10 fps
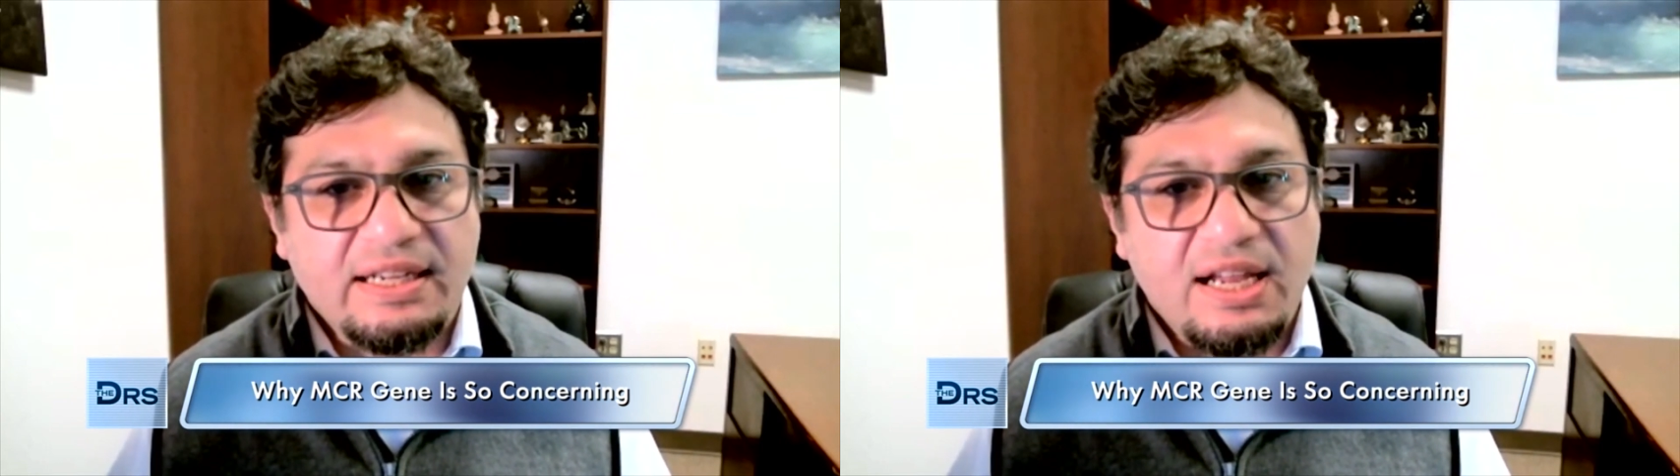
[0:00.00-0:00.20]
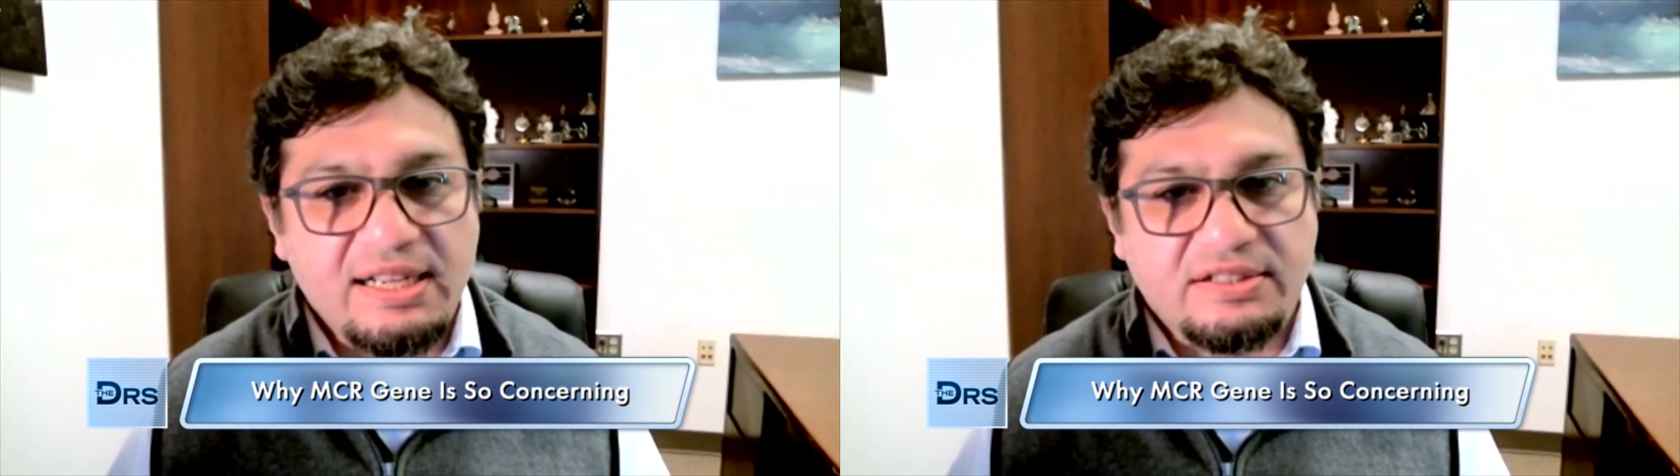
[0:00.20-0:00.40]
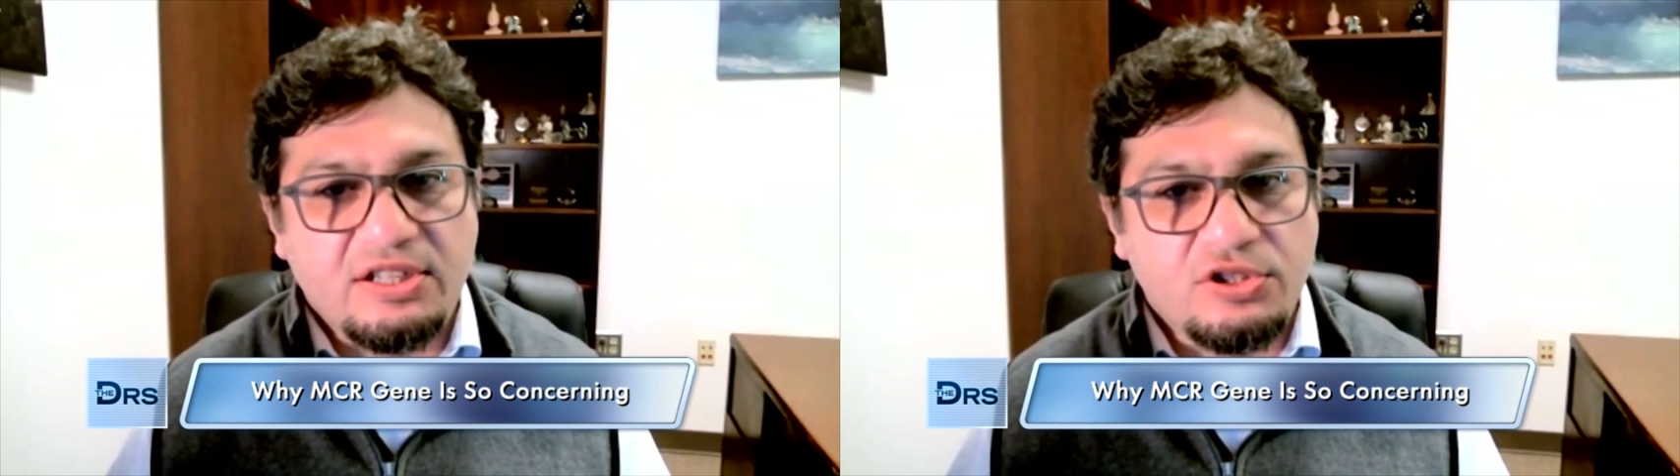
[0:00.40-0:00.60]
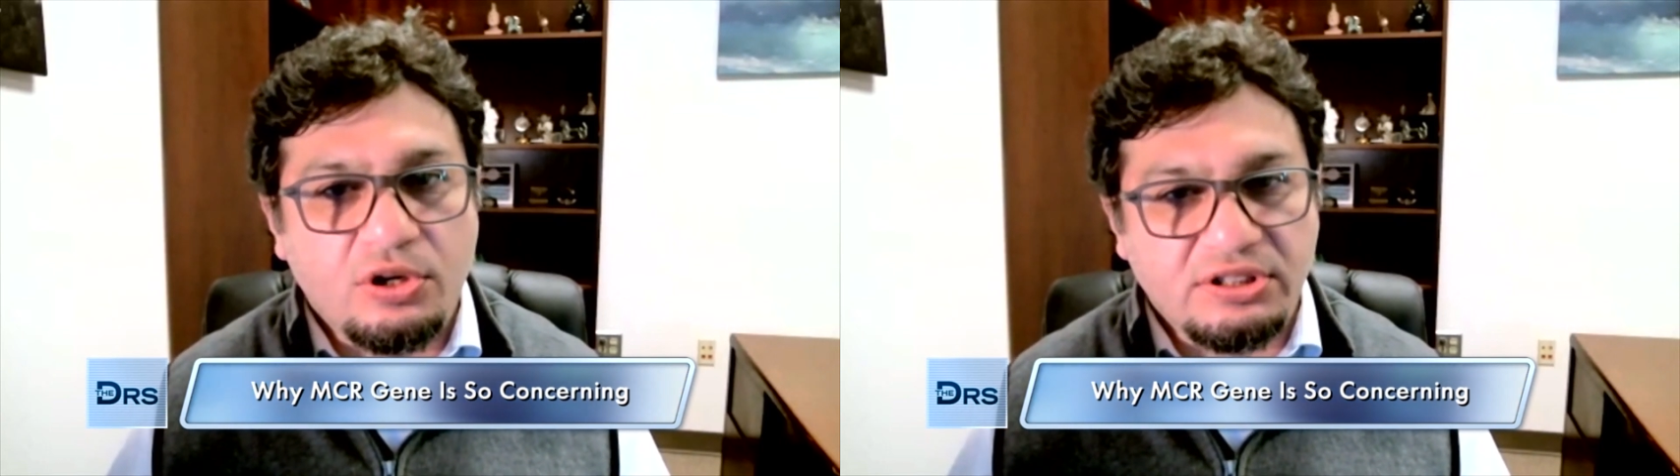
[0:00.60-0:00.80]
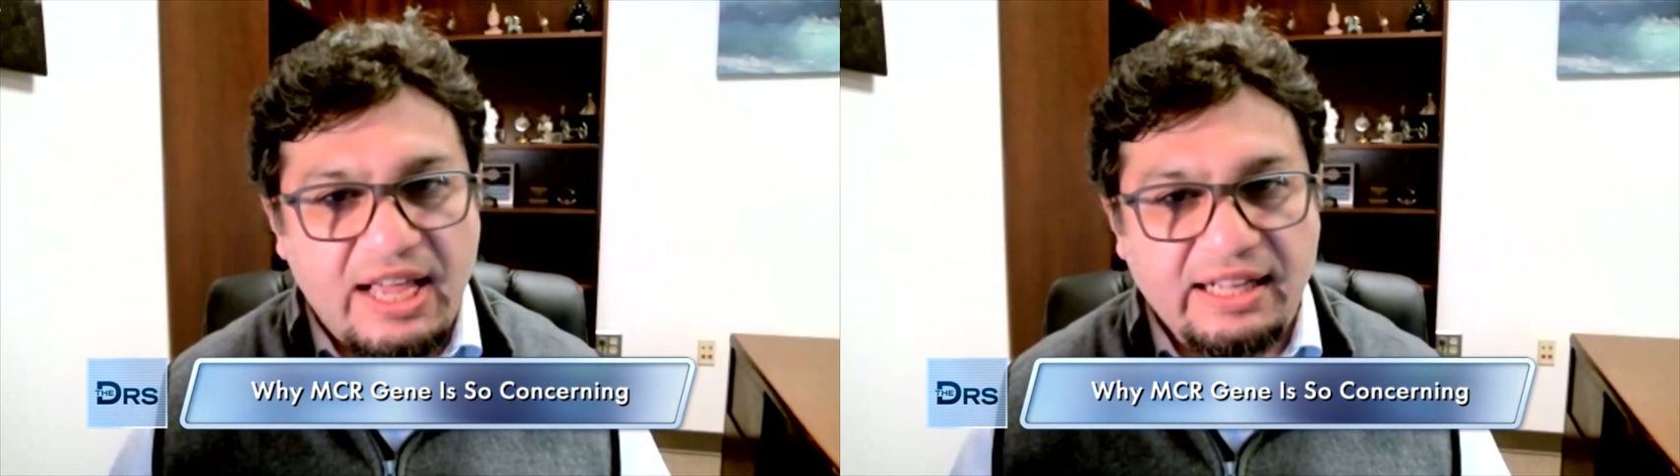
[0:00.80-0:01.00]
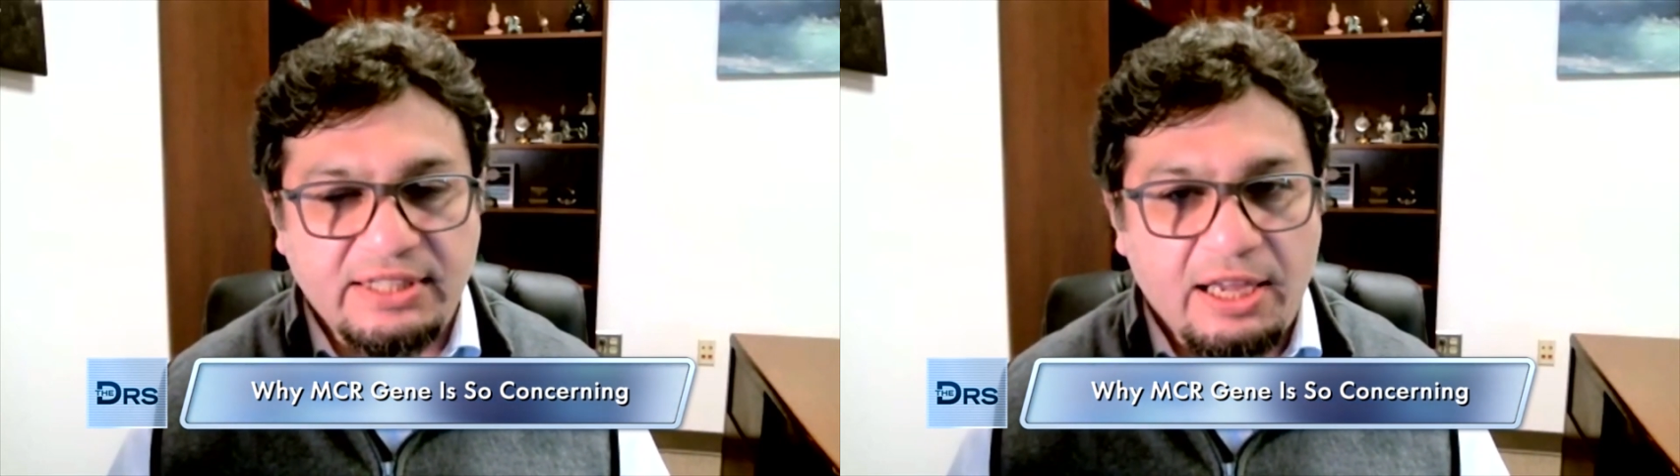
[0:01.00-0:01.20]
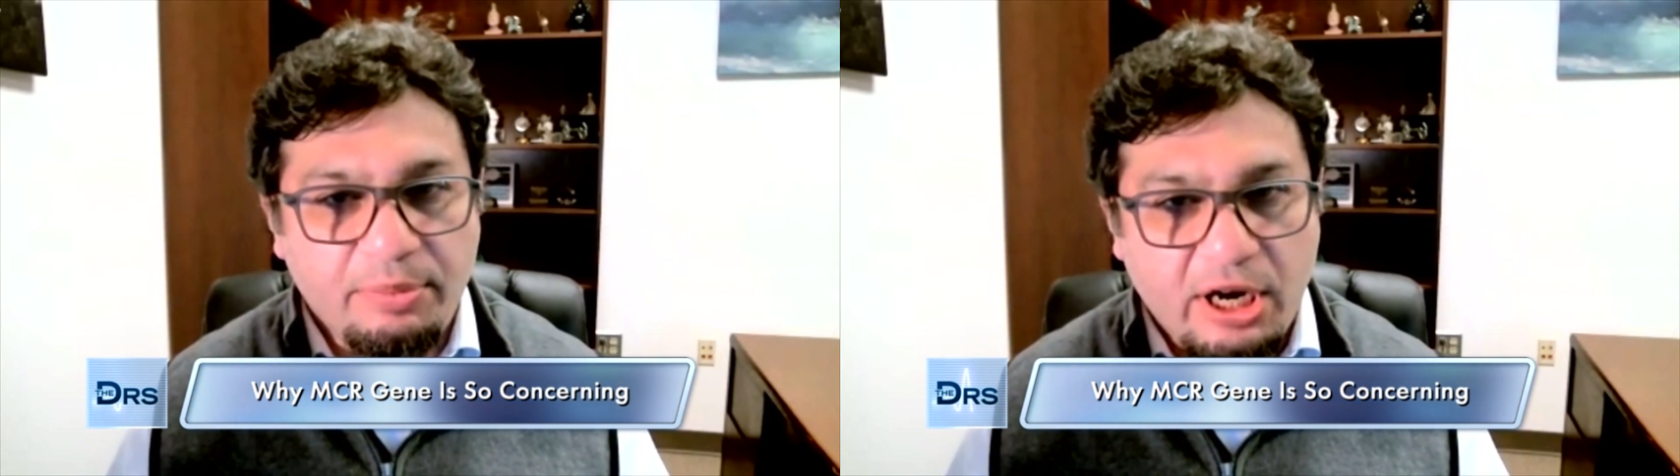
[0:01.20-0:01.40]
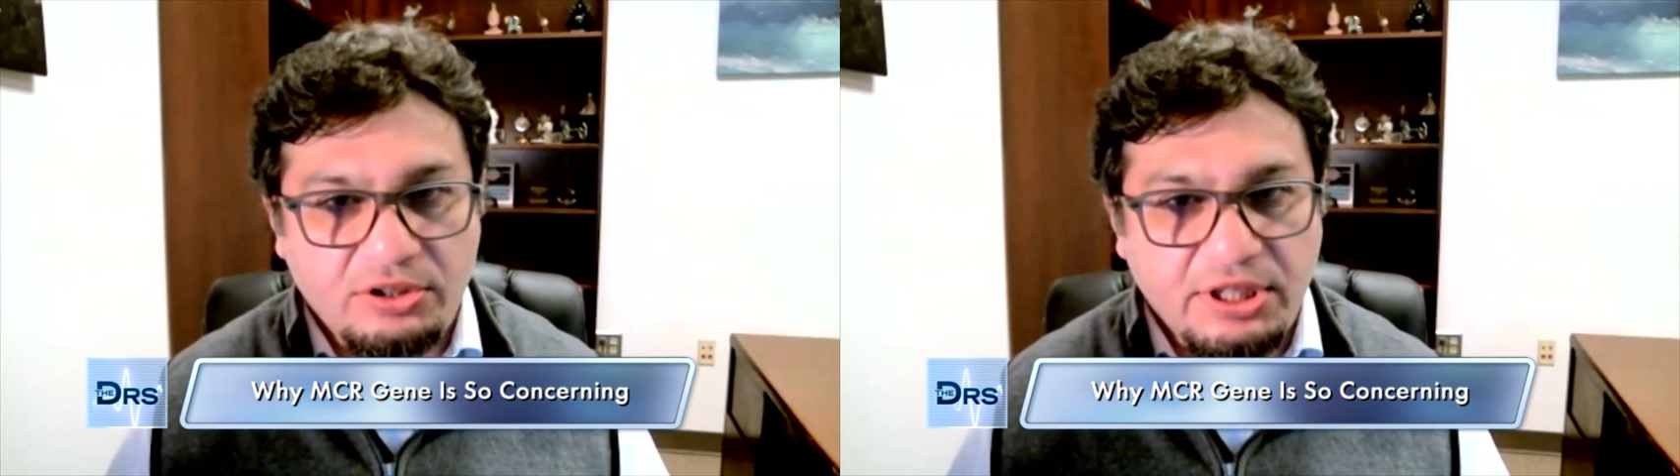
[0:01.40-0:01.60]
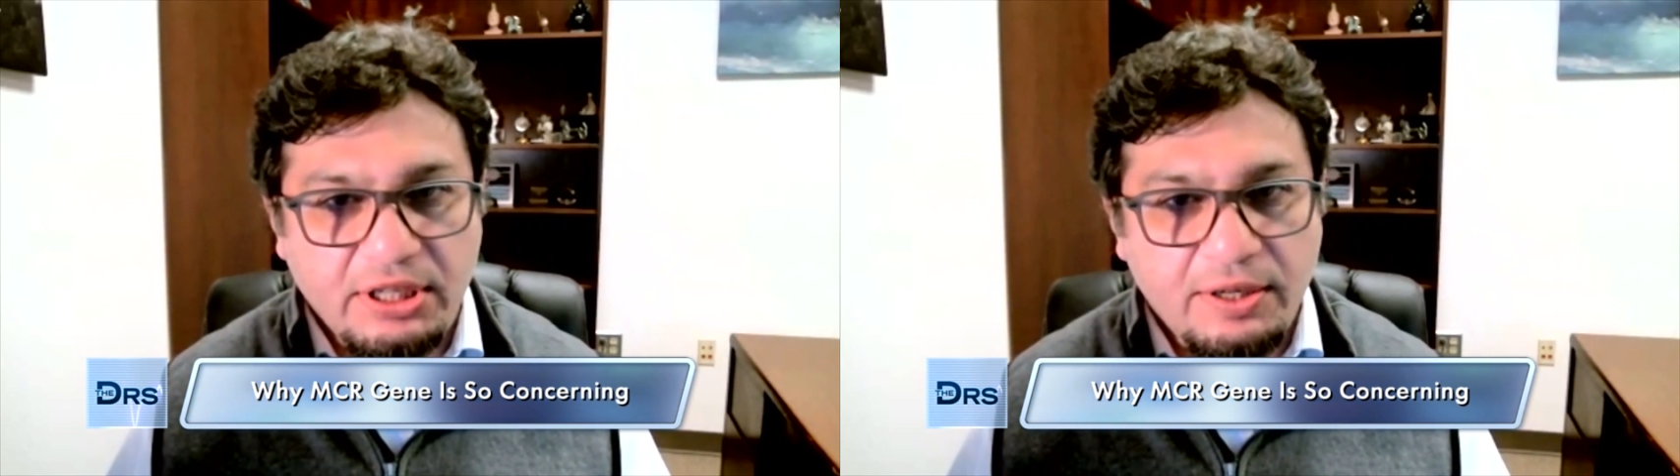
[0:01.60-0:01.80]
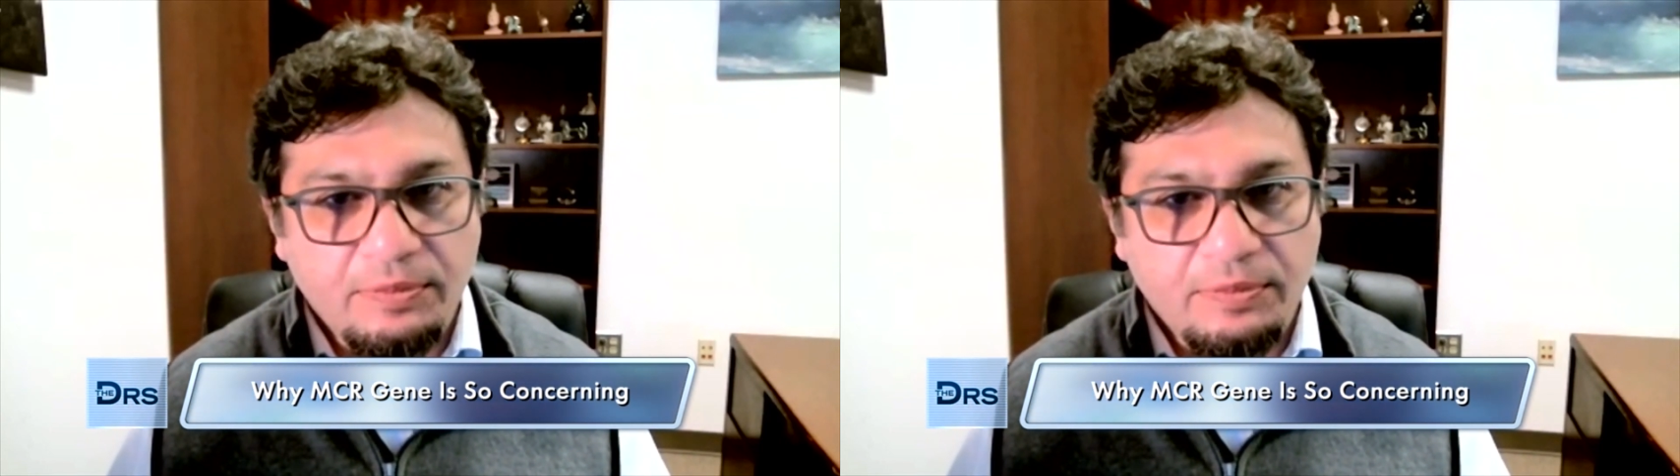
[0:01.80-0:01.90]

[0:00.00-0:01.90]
last resort antibiotic,